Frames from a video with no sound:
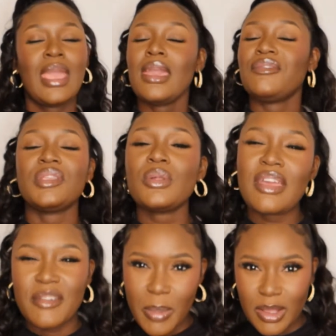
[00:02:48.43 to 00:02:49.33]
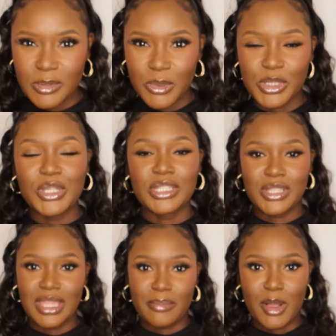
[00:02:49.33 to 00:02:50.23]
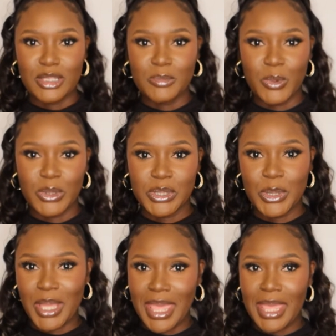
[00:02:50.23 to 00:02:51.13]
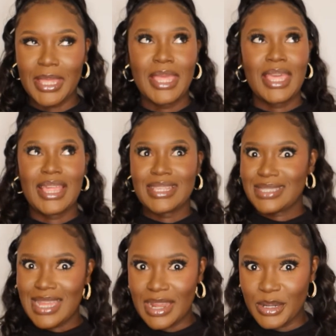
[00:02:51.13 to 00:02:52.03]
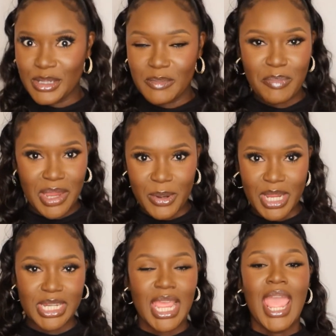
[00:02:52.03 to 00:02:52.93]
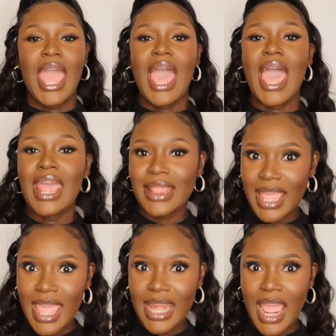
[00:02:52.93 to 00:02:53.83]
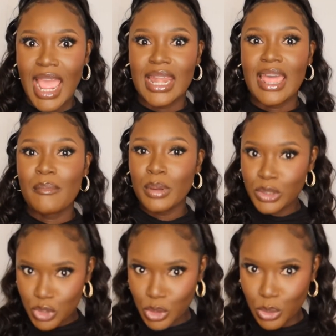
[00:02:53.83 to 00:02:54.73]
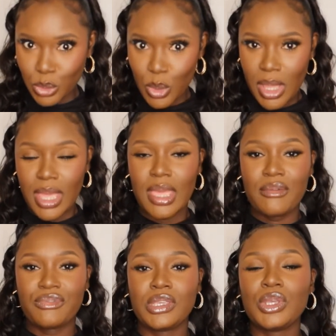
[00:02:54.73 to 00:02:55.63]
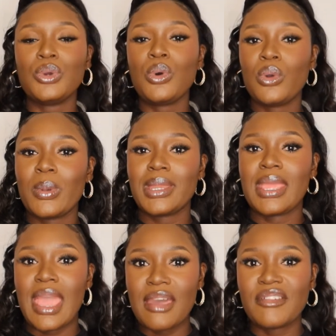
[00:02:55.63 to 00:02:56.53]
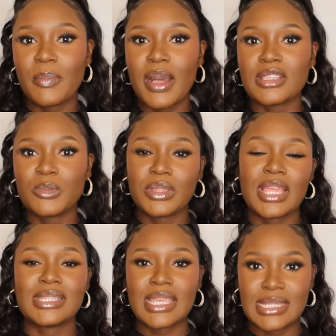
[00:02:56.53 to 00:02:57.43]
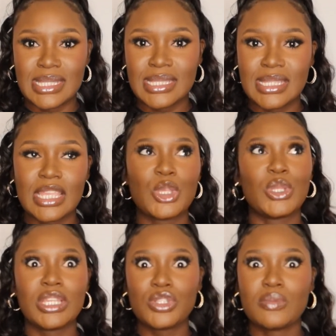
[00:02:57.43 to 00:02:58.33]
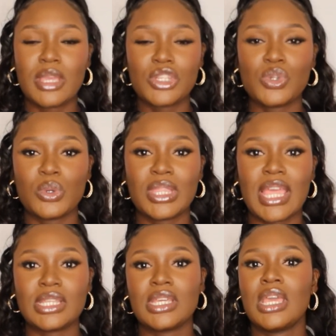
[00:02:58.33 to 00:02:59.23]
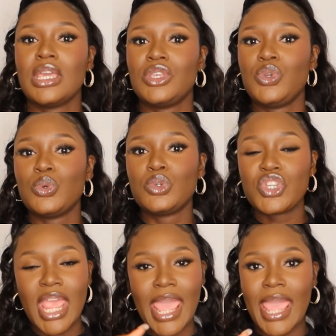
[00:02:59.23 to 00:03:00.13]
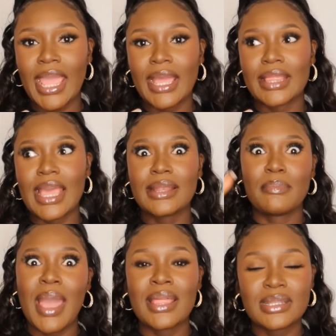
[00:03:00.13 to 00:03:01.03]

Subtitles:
if you don't have a passport, you need to get a passport, okay? Standard, period. And then number two, if you already have a passport that's existing, you need to make sure that you check that by the